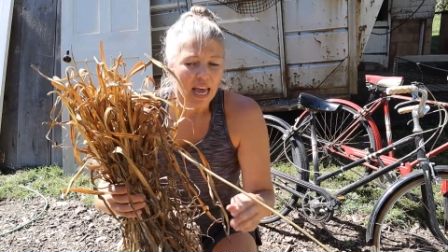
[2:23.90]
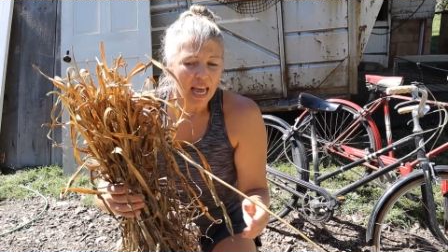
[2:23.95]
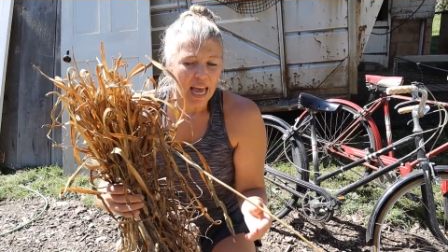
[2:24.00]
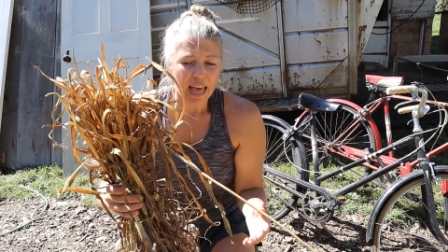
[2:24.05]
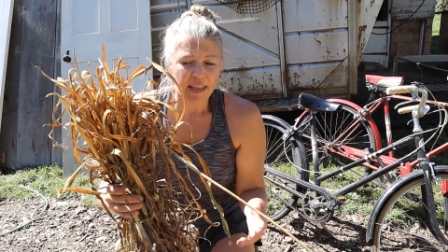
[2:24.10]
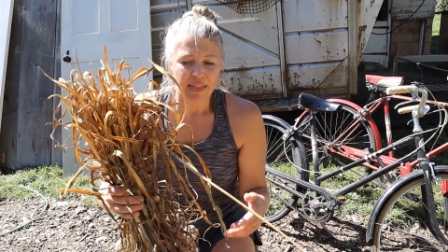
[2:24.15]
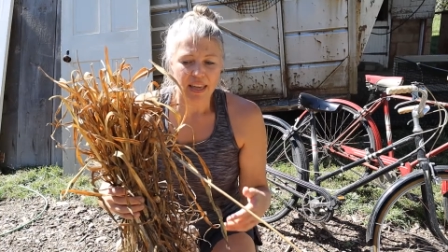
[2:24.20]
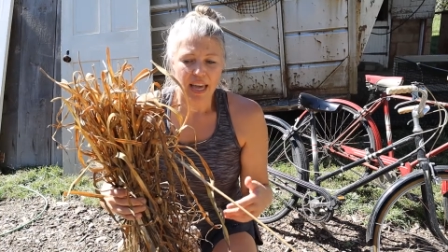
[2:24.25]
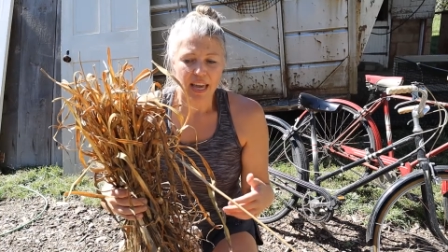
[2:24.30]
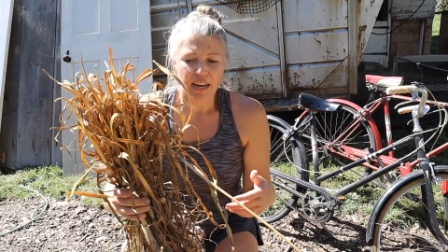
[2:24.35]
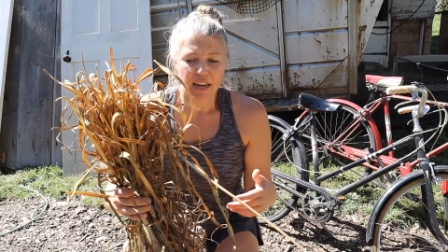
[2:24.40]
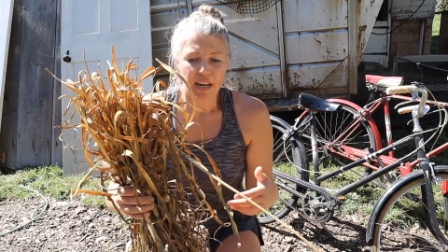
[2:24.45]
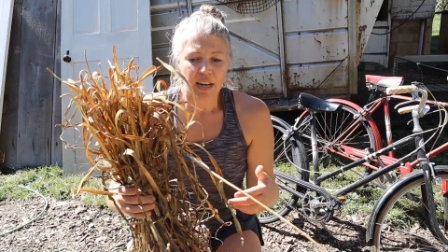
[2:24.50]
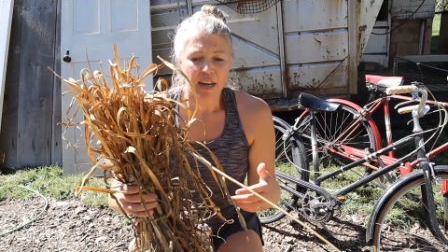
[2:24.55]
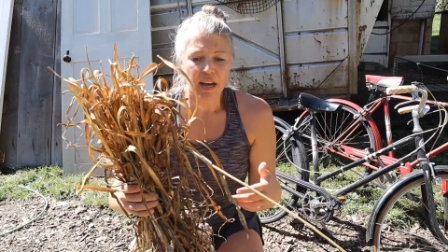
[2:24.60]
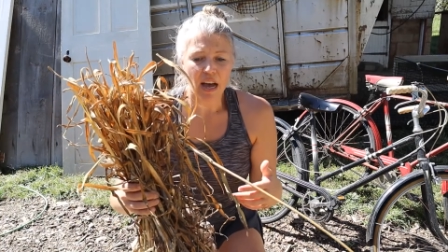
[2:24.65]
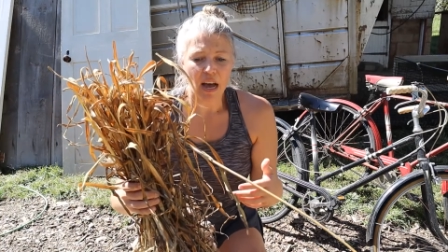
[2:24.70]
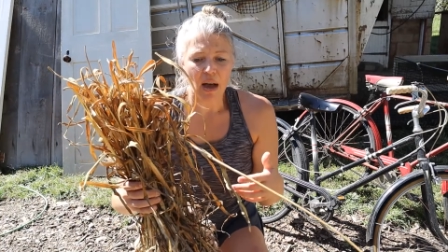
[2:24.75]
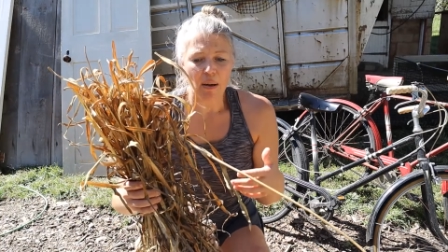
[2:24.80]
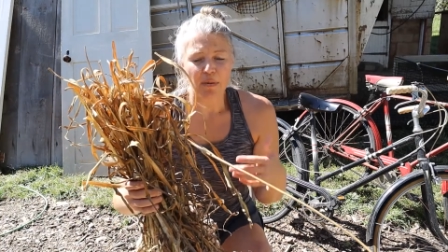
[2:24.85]
And then,
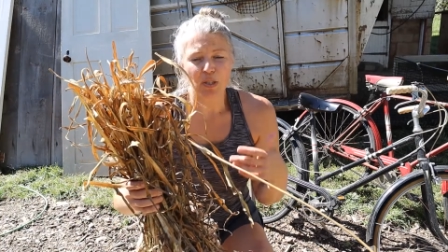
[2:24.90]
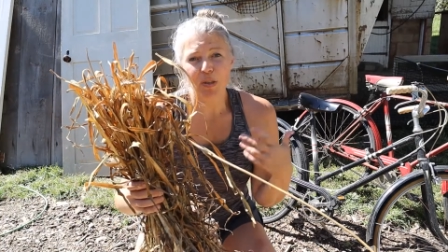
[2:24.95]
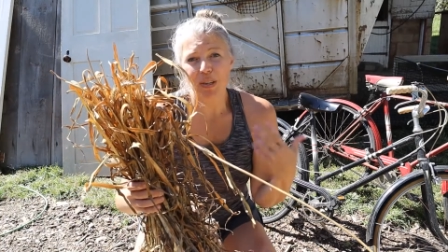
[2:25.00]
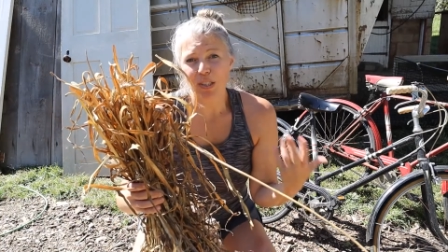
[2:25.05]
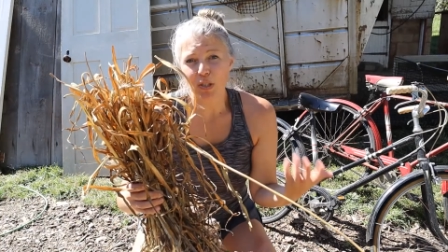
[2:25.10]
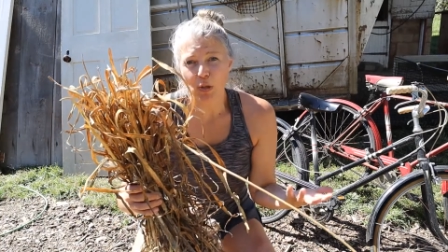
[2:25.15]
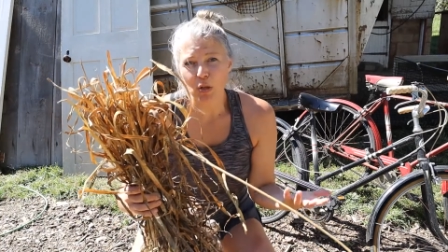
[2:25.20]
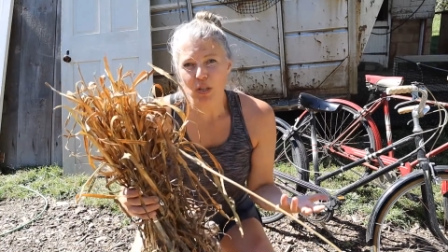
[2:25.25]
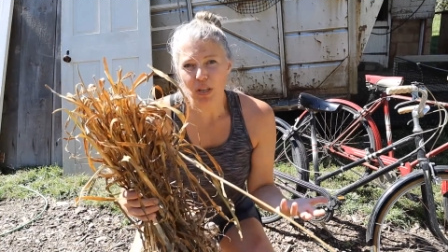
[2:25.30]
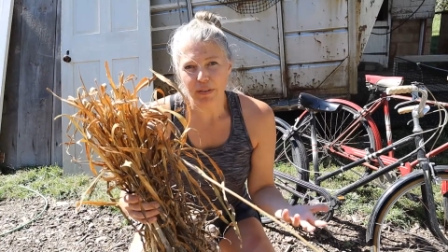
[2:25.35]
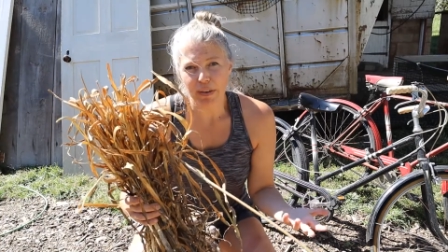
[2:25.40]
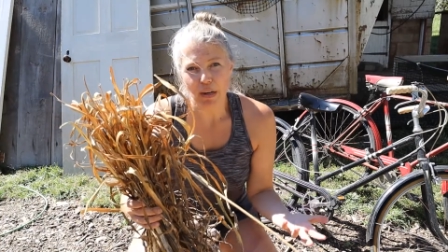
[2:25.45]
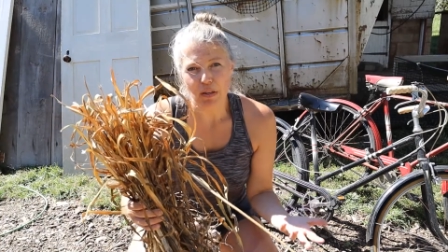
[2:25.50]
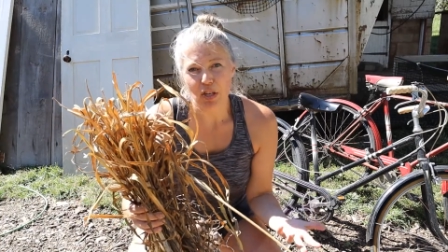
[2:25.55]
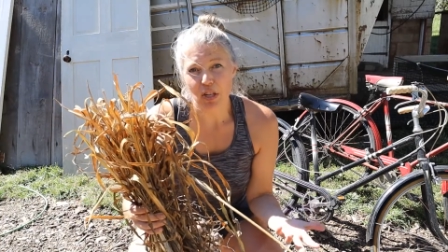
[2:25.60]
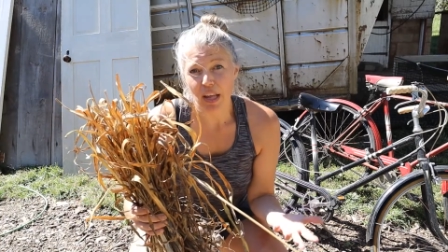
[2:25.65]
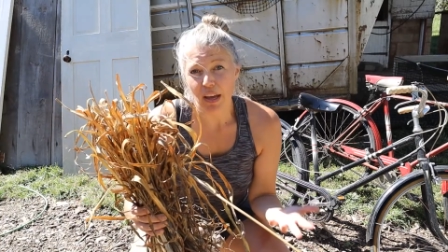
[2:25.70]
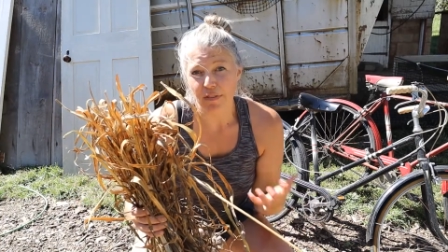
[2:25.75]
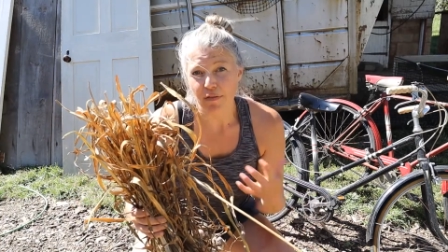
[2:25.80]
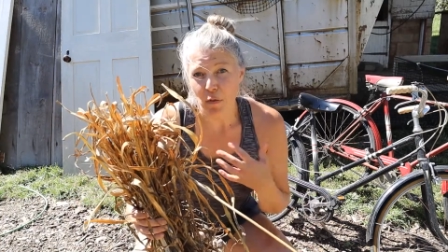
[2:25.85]
um, so that's usually around
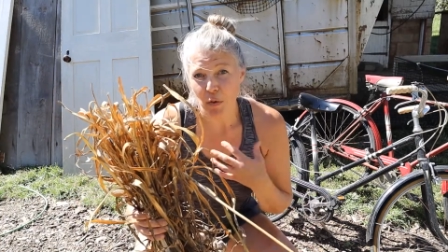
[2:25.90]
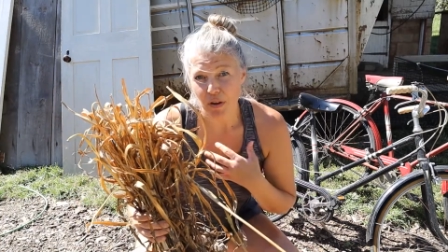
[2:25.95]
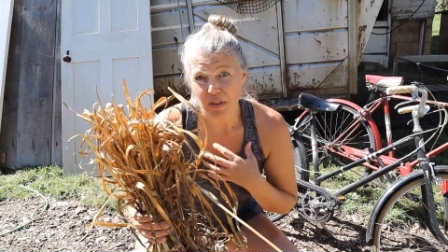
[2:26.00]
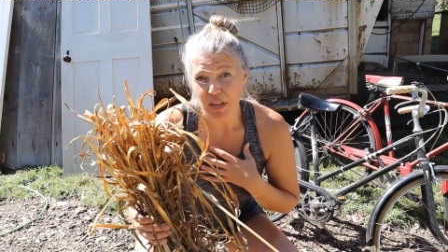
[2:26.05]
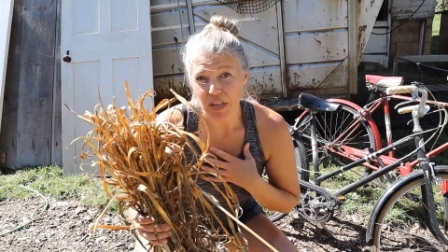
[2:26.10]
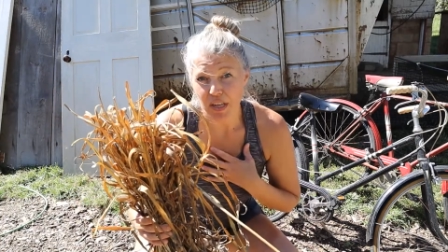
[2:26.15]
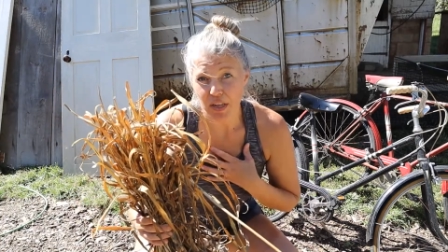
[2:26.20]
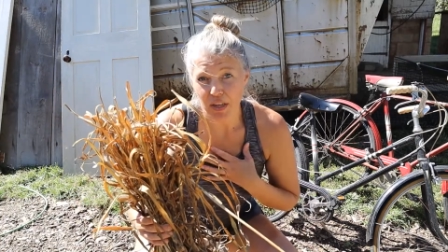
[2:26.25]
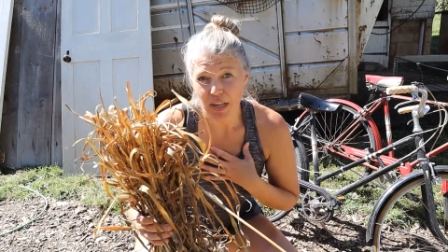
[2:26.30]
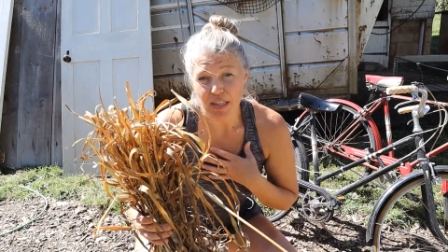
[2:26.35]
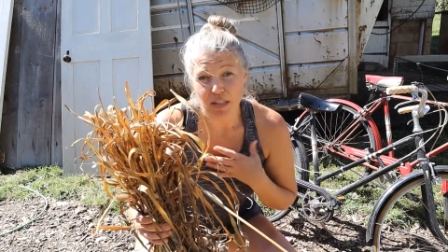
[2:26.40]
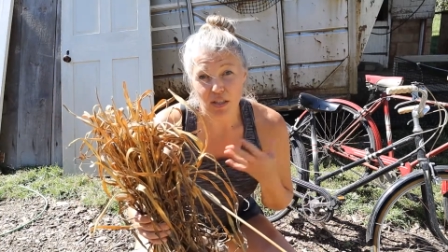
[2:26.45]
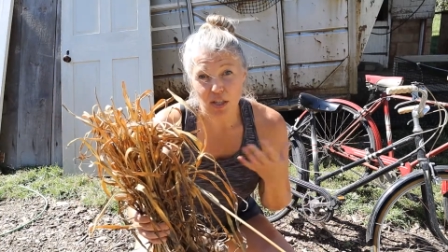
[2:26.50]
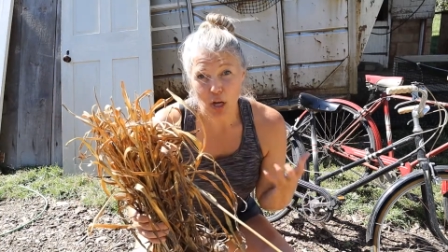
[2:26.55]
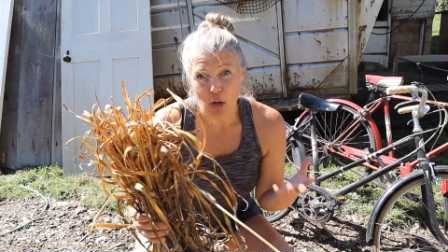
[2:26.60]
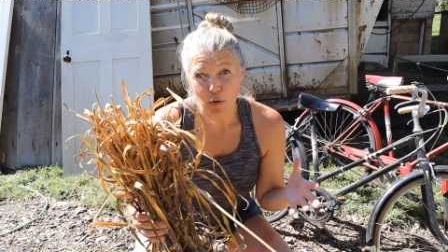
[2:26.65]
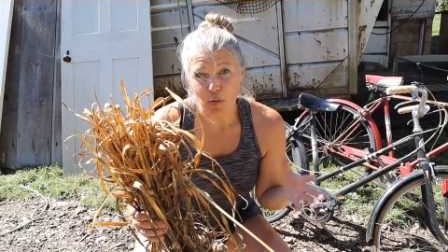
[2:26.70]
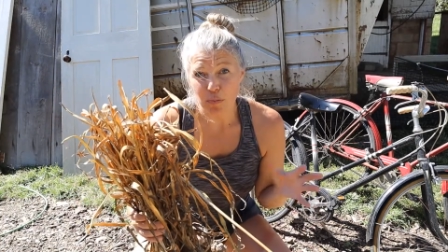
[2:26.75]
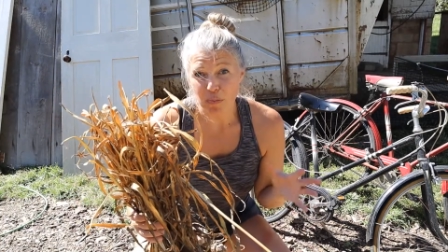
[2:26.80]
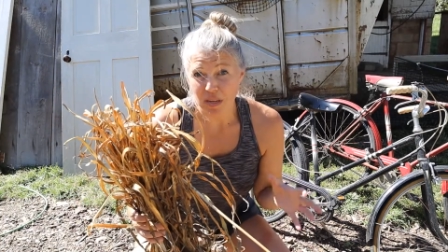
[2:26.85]
July 4th here in
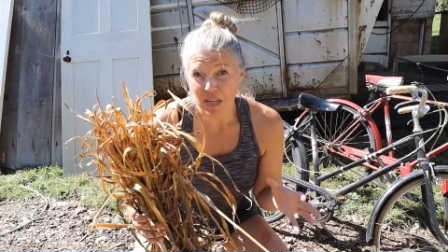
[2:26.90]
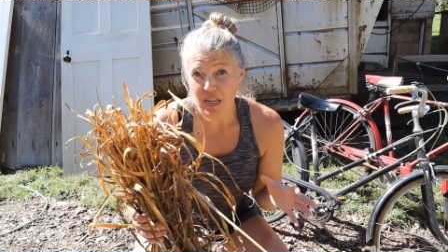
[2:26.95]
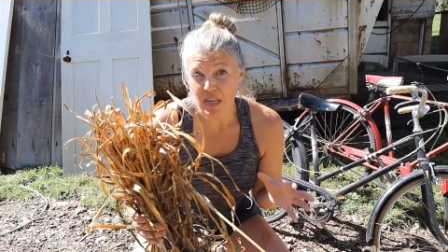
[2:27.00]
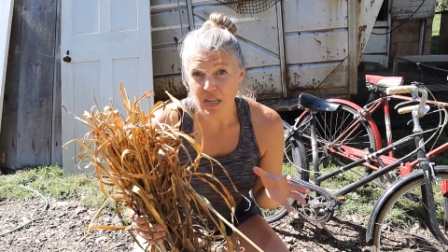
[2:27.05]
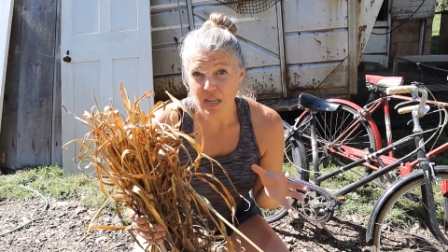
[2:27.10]
Zone B,